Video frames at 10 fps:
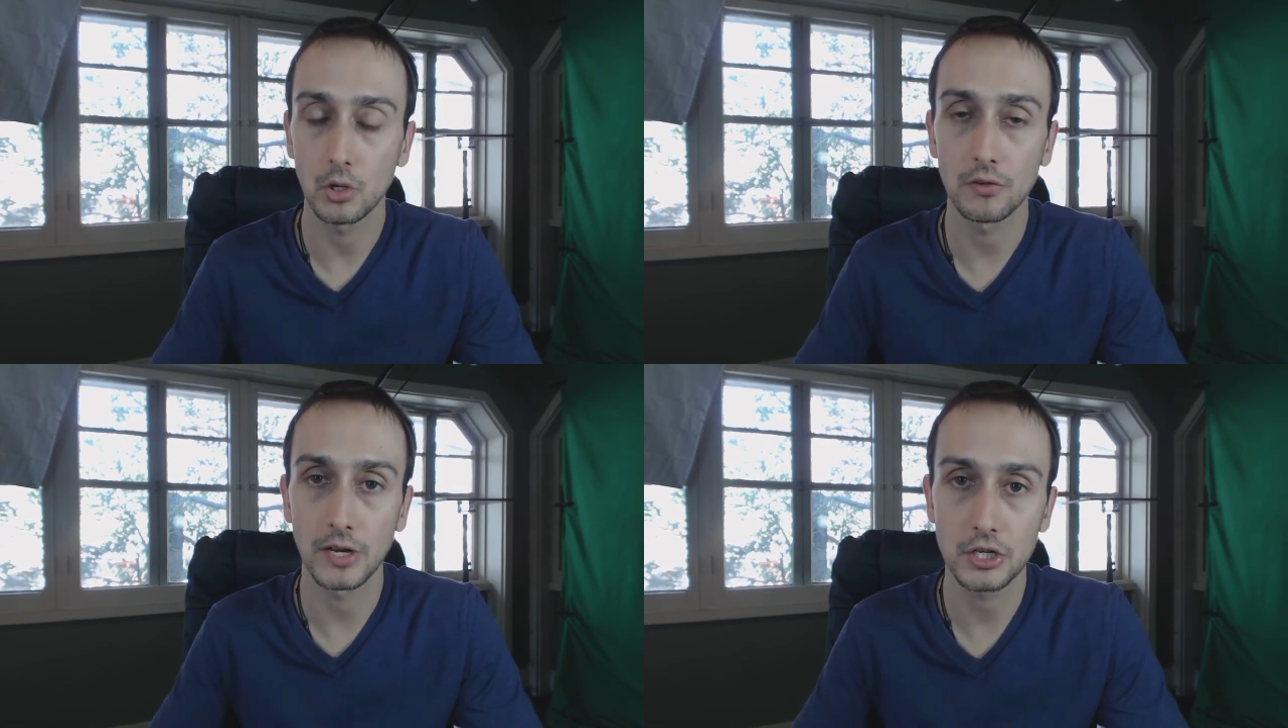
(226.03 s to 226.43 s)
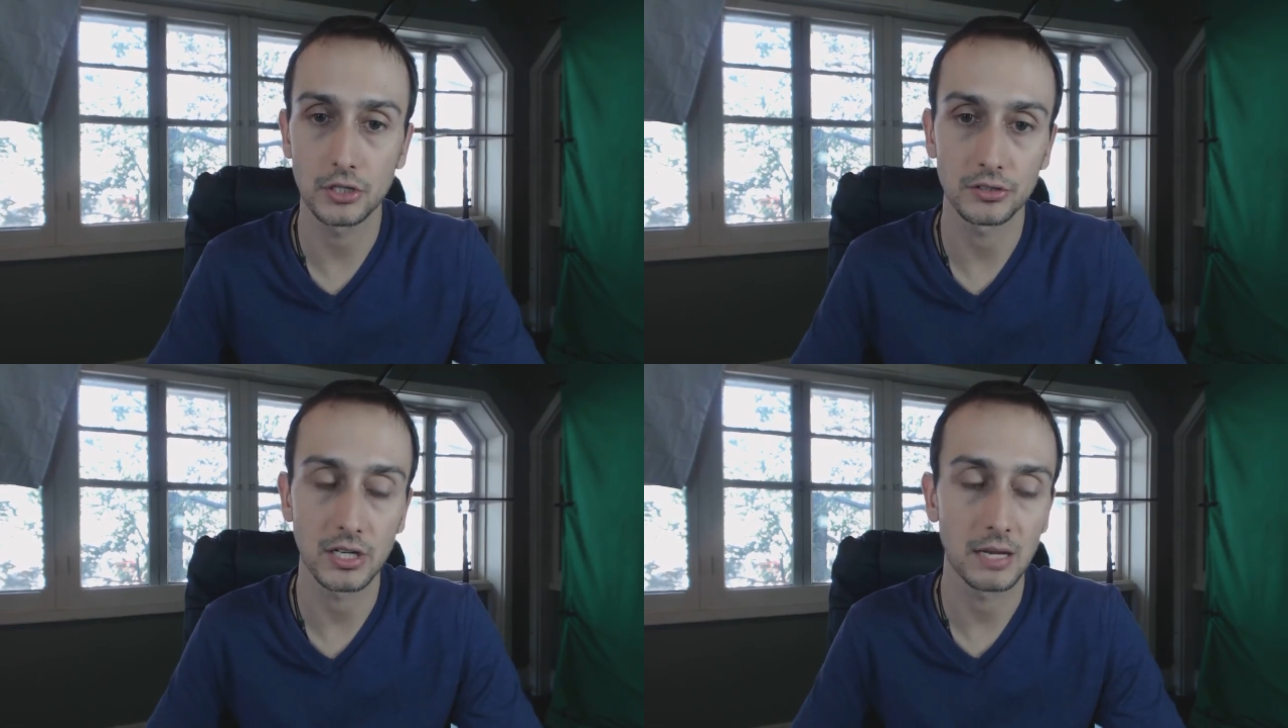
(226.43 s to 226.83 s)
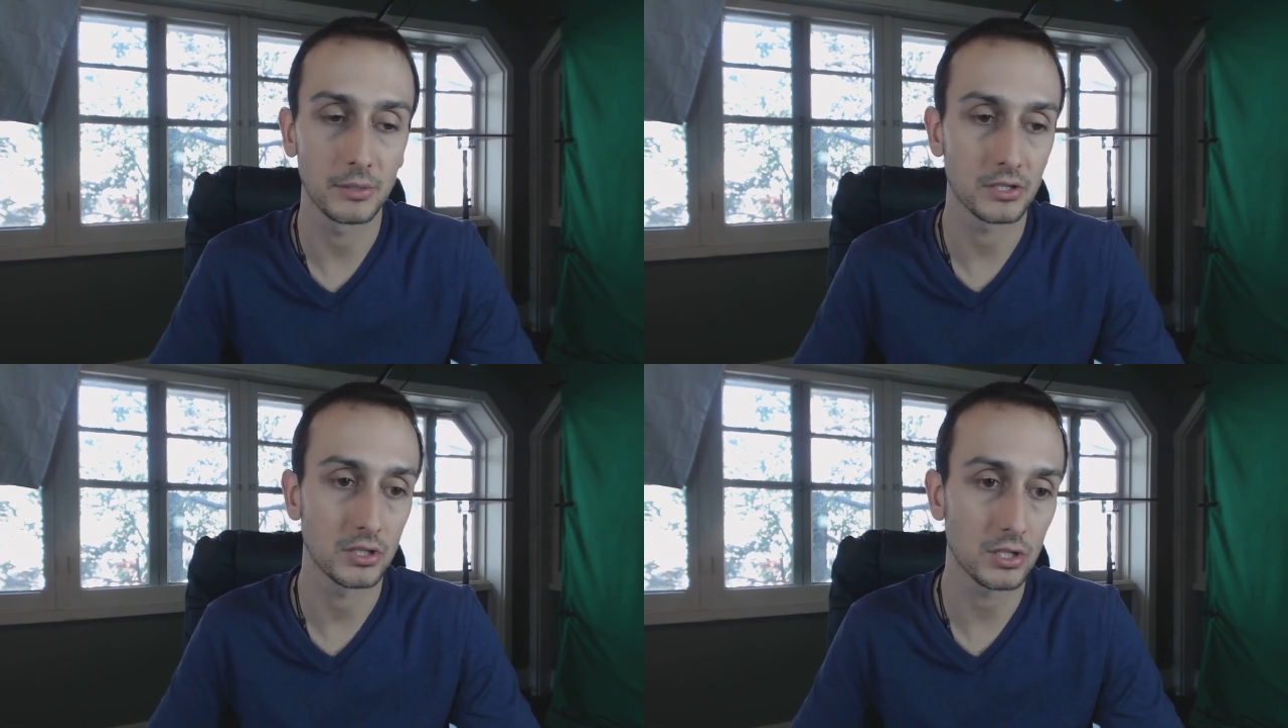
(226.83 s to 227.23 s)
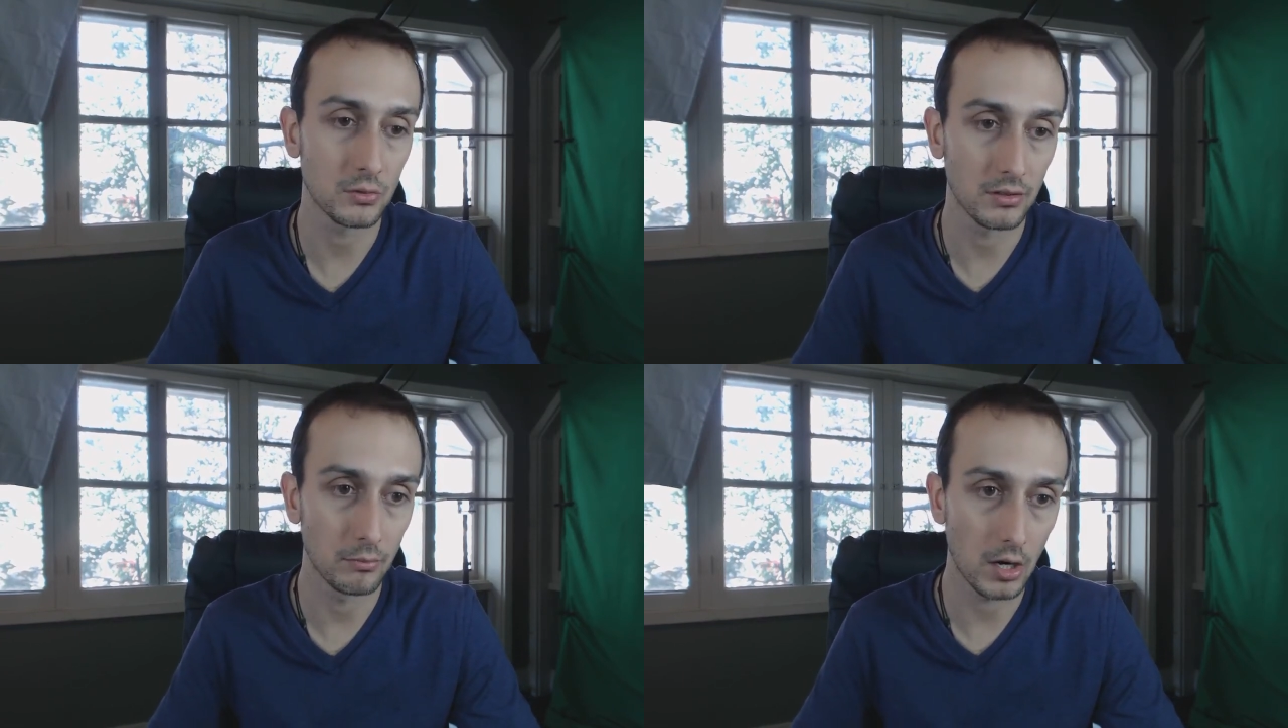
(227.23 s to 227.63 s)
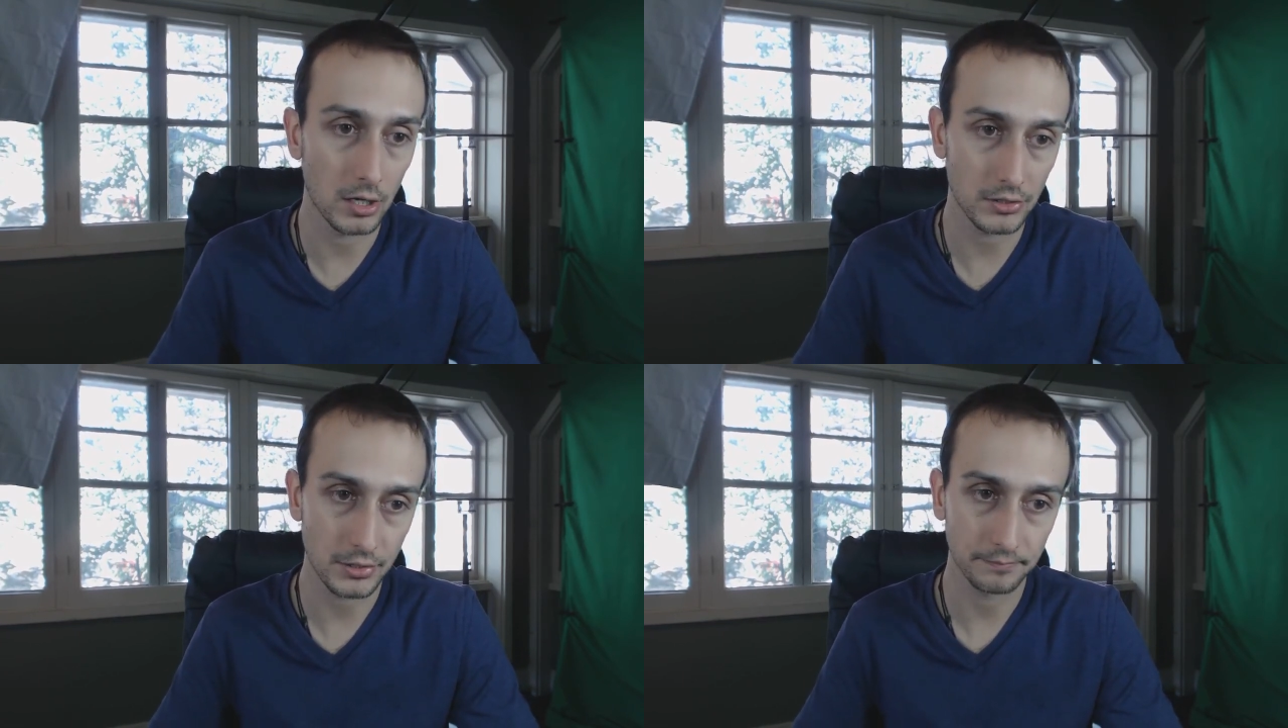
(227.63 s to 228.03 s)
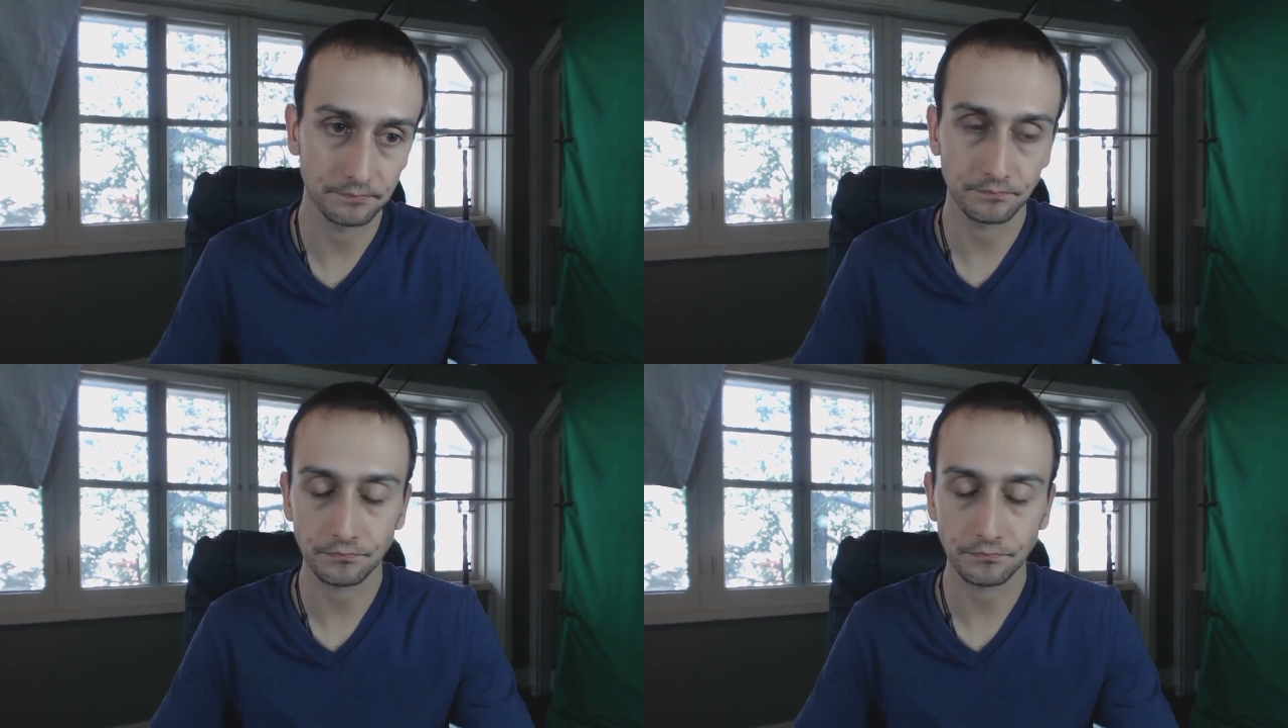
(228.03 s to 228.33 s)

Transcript: motivational time and it starts with mars